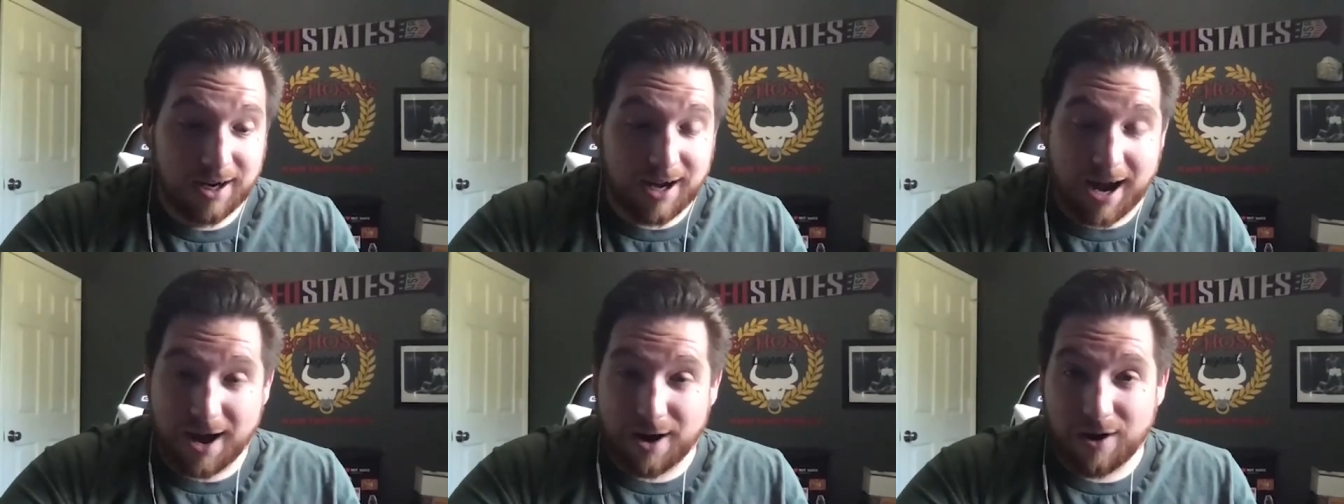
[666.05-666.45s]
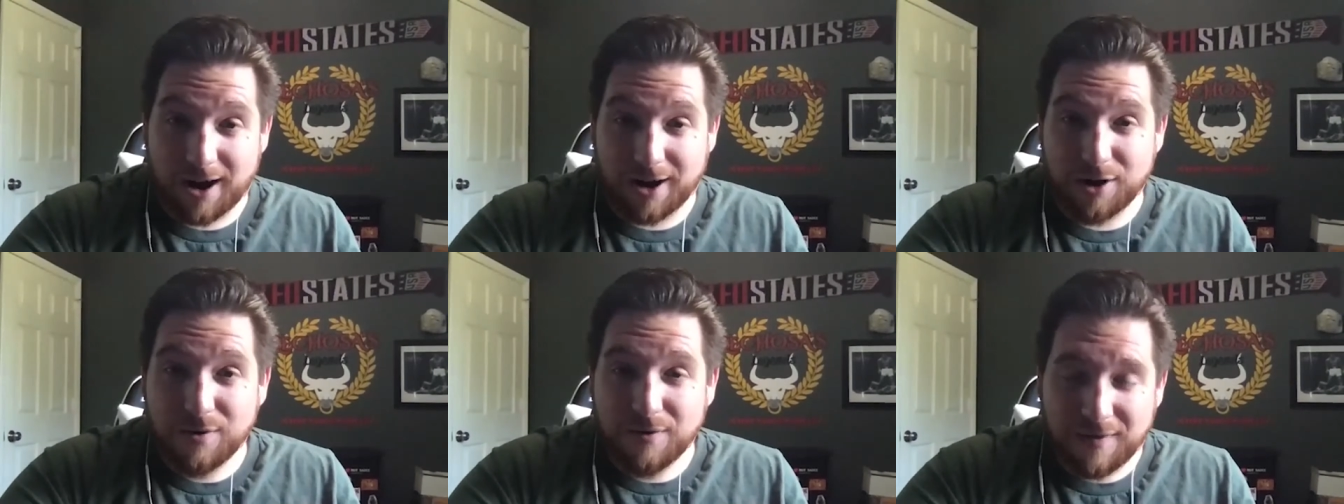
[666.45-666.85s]
I don't. Are
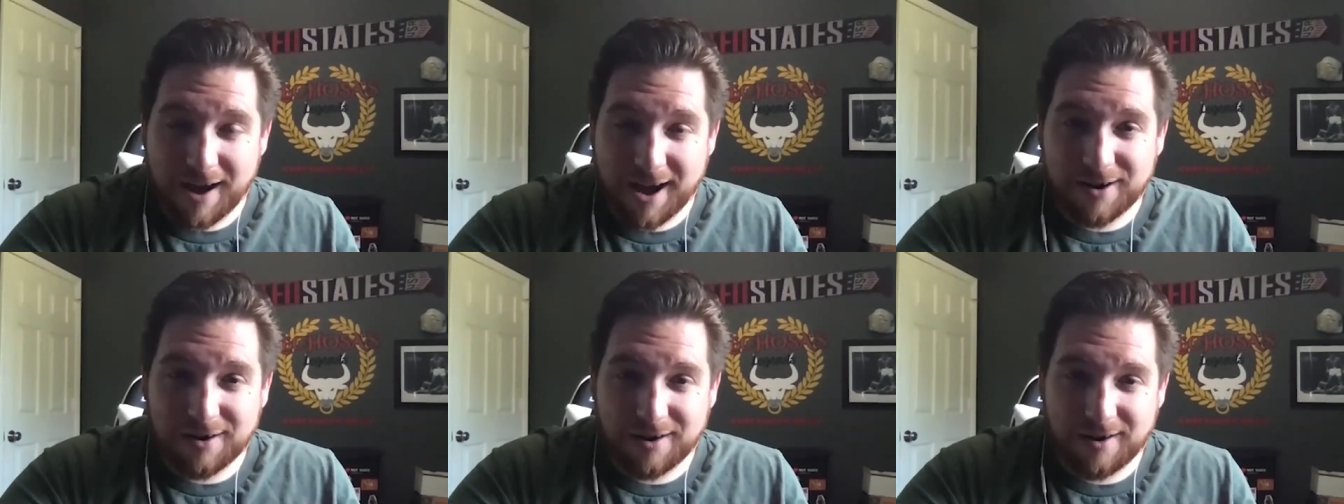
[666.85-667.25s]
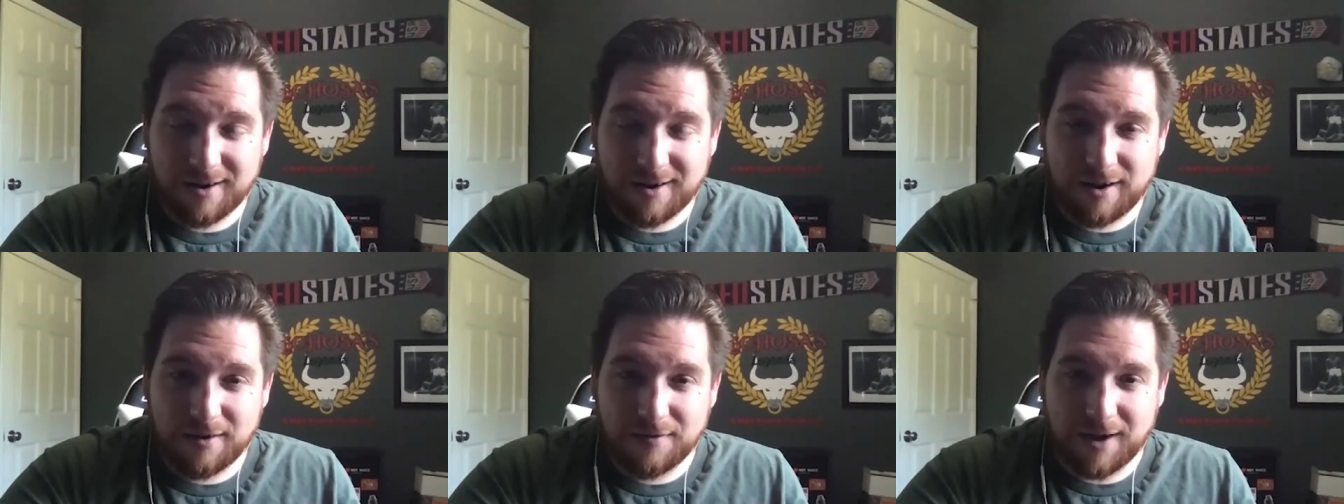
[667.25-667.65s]
you a fan
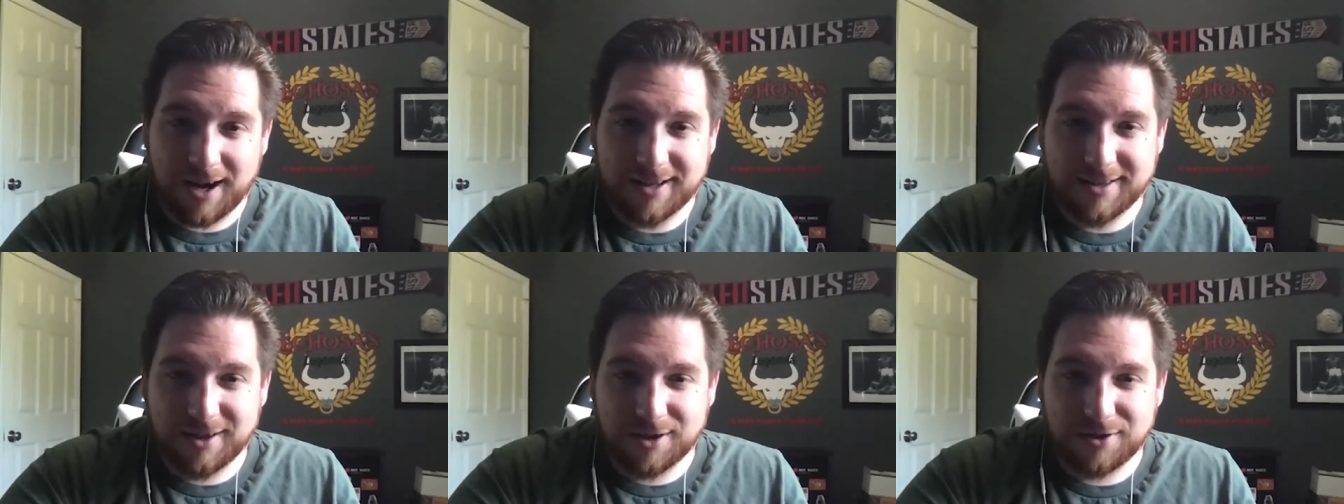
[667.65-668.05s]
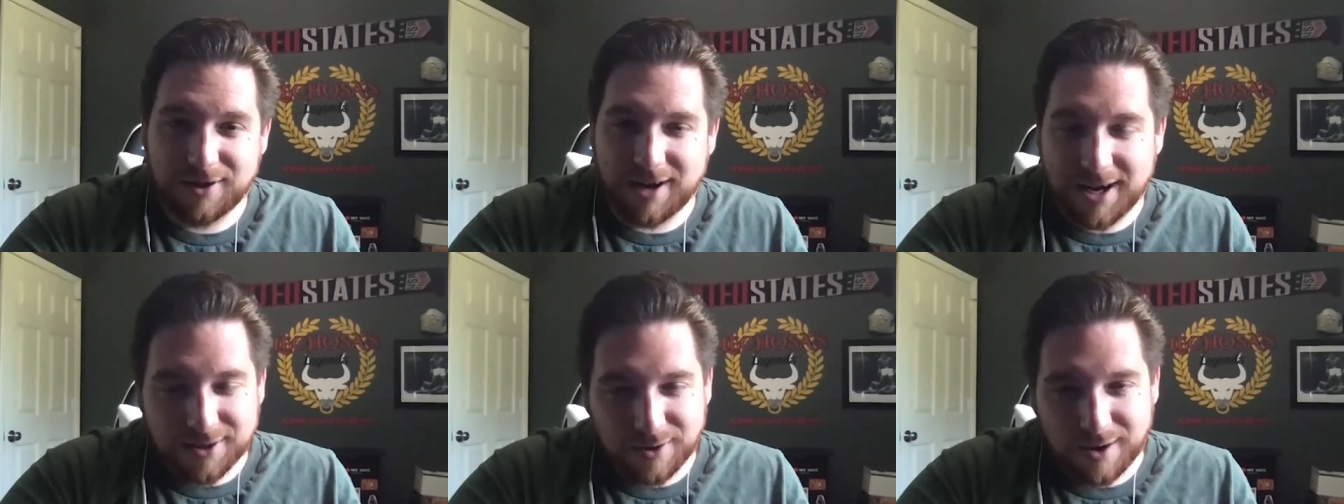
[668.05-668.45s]
of hot sauce on
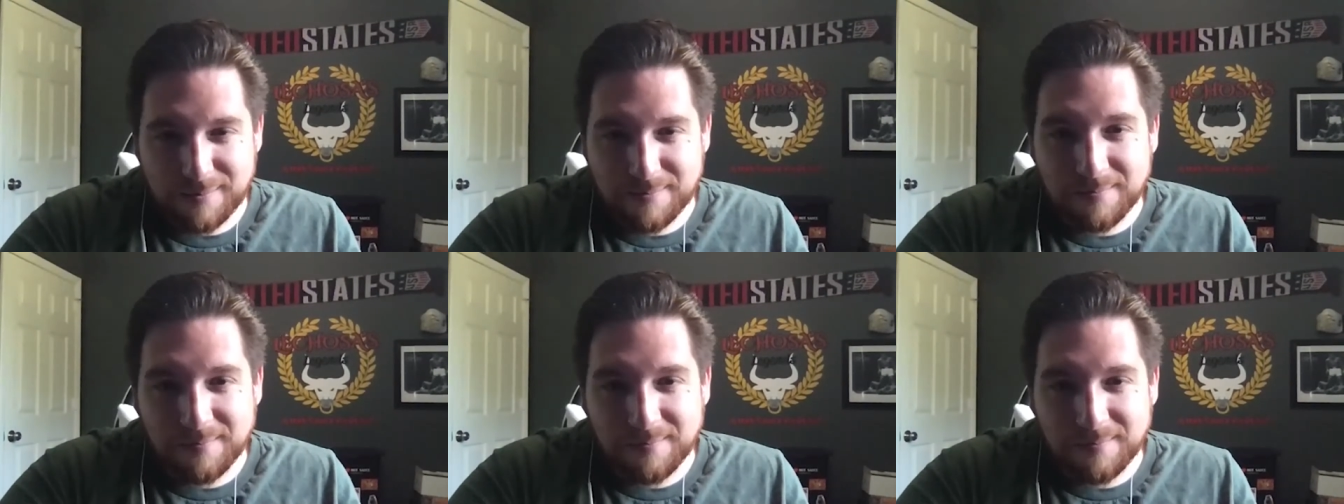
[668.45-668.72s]
ice cream?